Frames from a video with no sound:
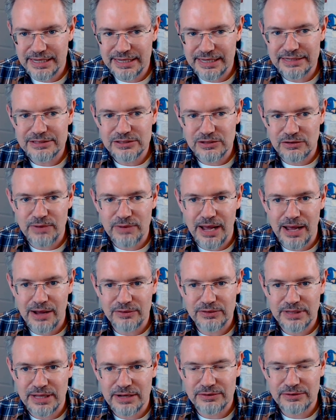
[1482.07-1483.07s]
is
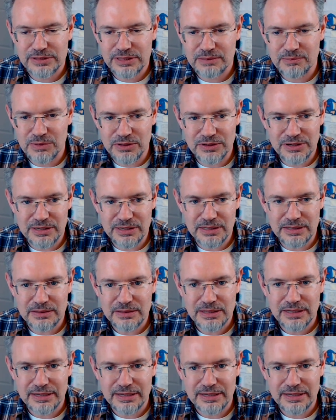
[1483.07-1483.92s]
around those community